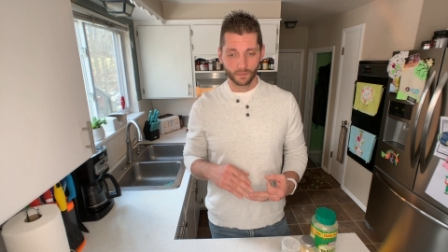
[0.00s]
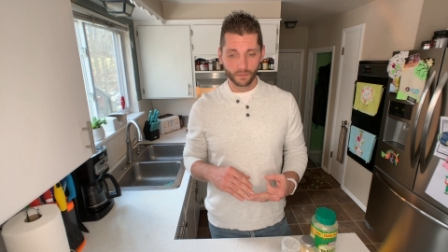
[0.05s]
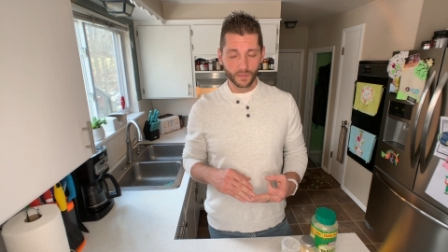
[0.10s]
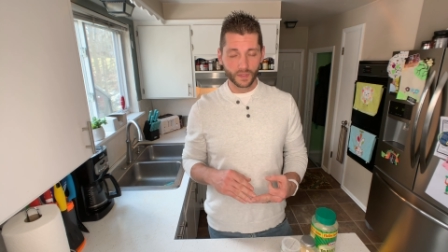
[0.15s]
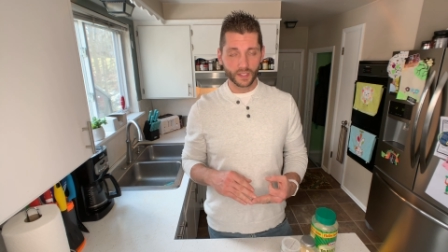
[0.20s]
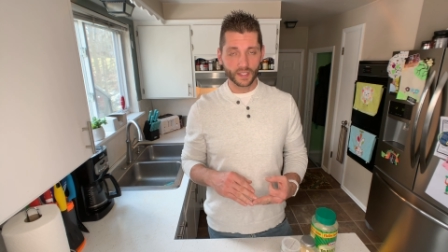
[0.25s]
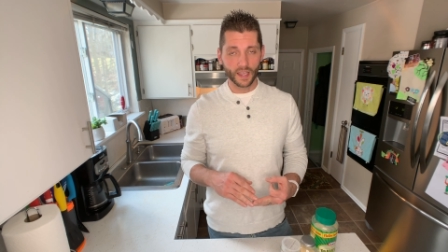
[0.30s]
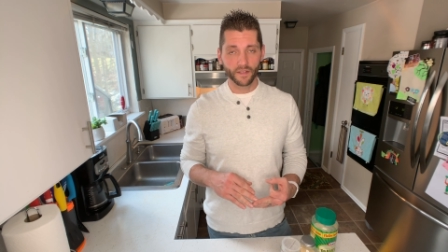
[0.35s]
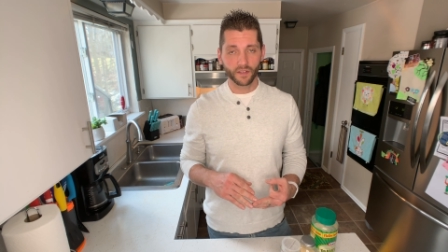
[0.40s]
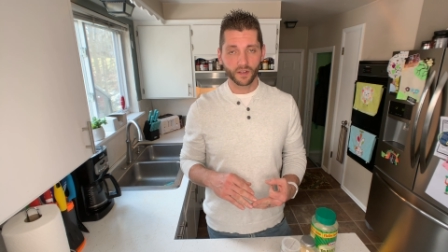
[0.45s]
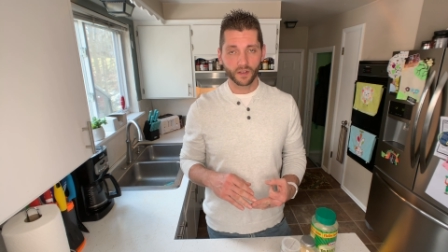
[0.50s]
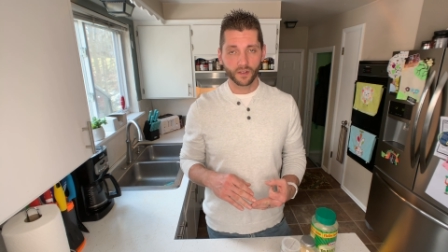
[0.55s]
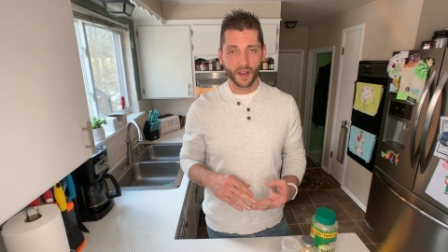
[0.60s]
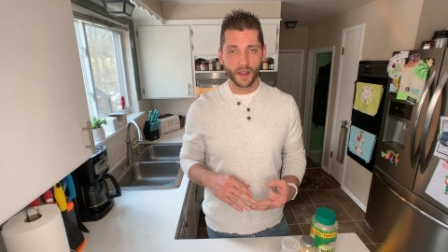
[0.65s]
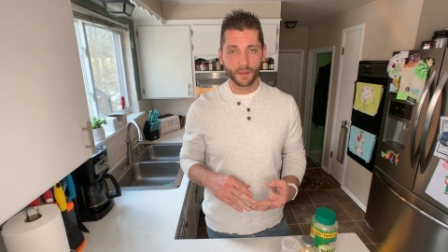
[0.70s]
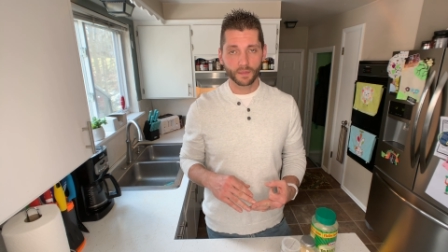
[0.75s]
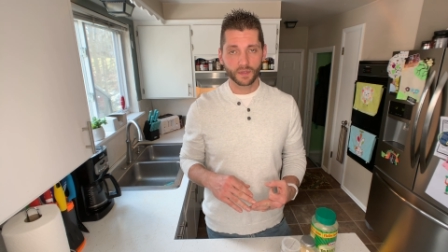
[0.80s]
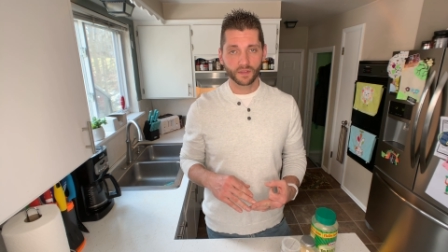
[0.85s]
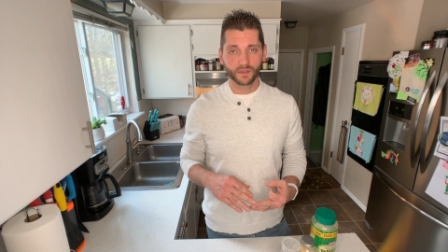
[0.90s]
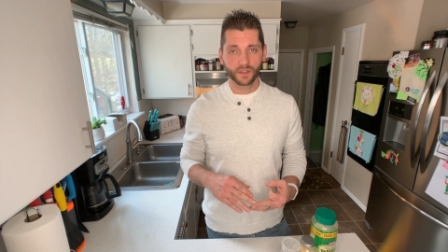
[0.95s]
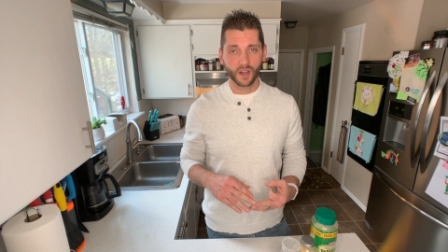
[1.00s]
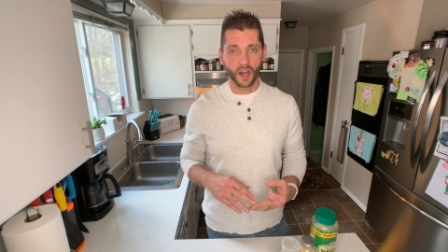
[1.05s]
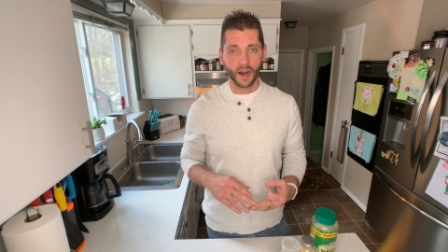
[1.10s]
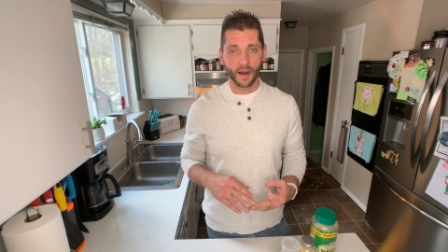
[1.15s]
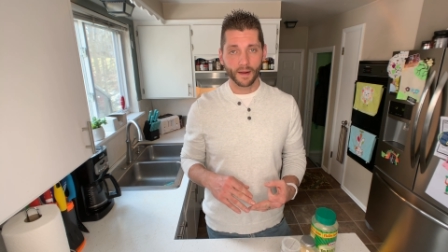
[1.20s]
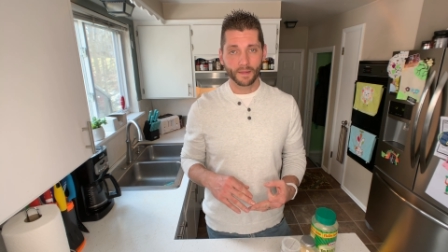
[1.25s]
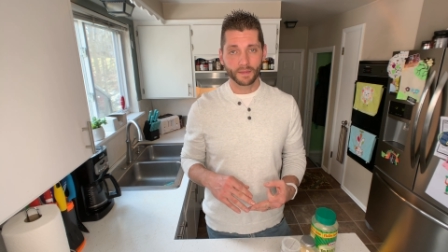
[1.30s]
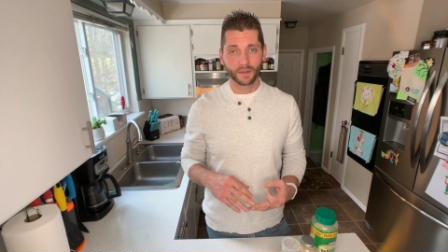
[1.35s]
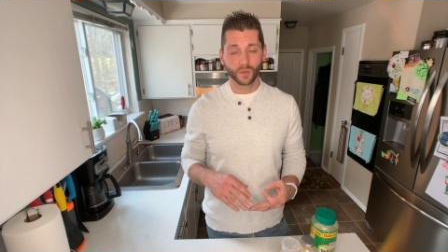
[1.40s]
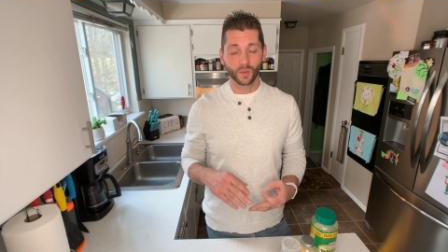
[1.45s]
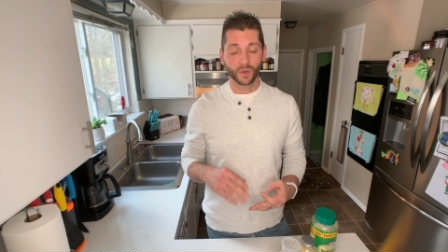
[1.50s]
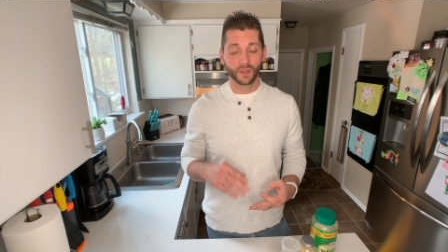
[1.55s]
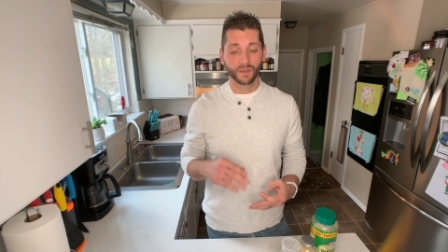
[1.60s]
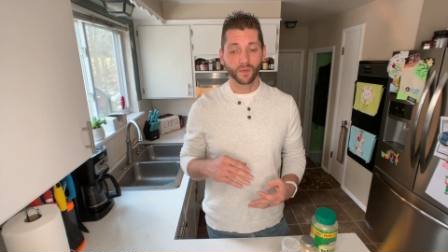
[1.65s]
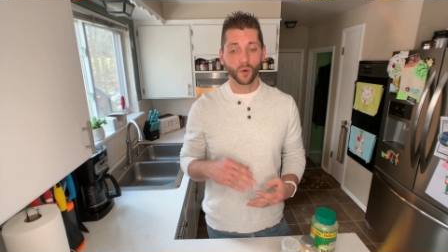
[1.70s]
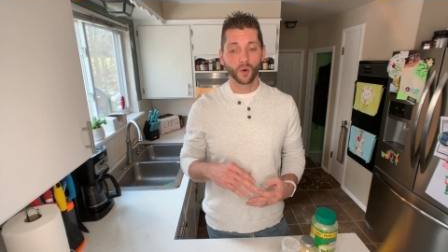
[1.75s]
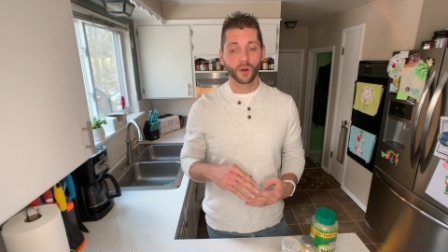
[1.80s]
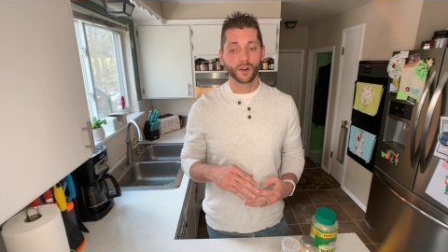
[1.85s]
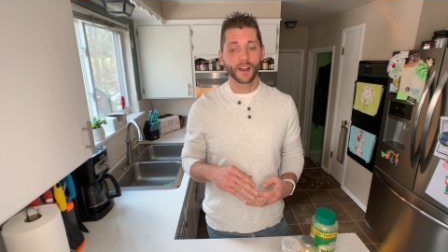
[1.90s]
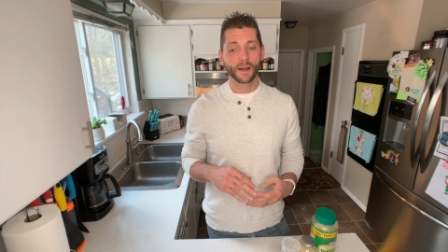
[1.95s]
7 grams of carbs with
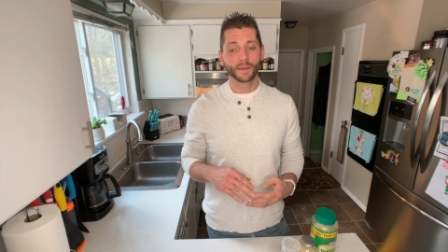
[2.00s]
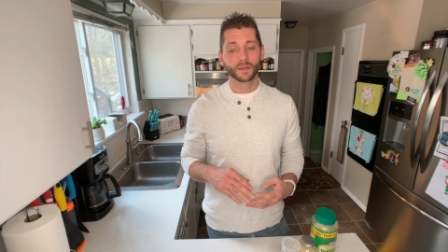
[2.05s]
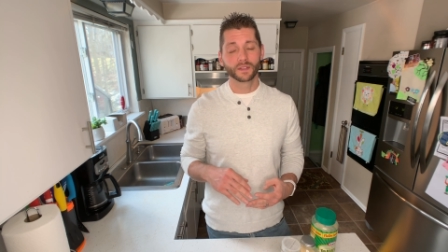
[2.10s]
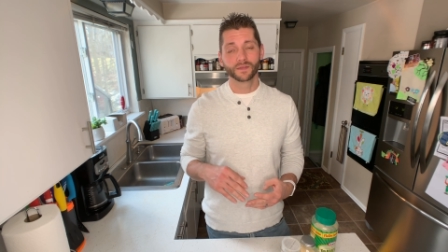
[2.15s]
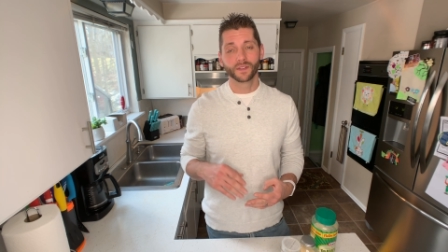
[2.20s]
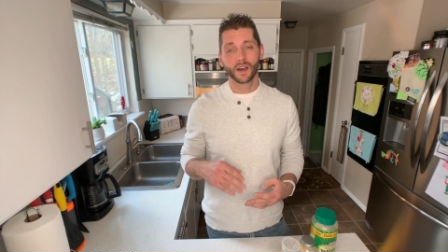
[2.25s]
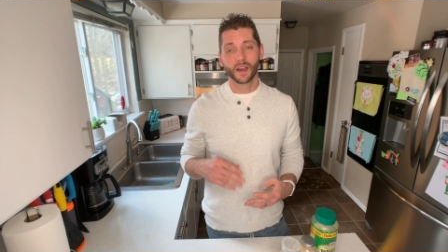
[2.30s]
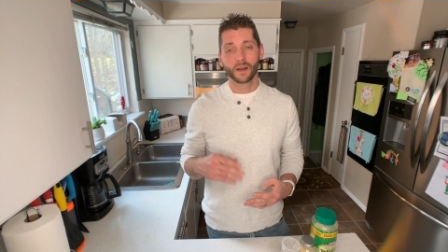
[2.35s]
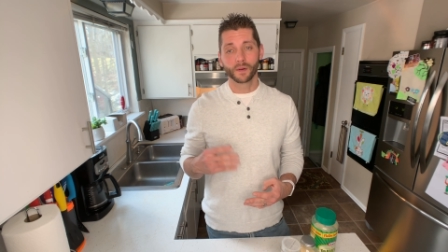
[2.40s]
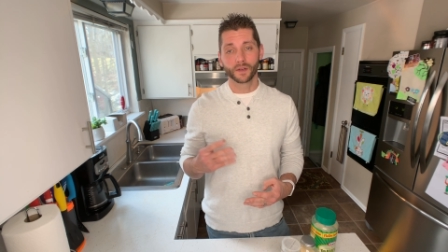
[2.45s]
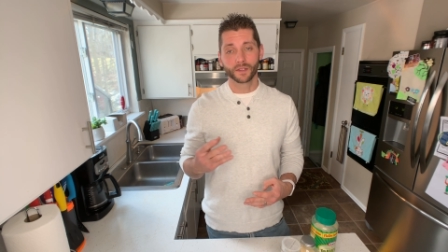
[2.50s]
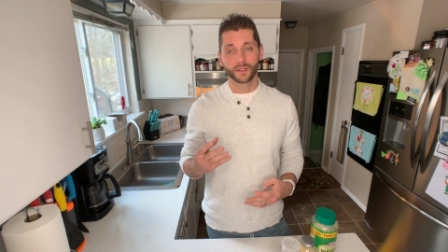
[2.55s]
4 grams of fiber,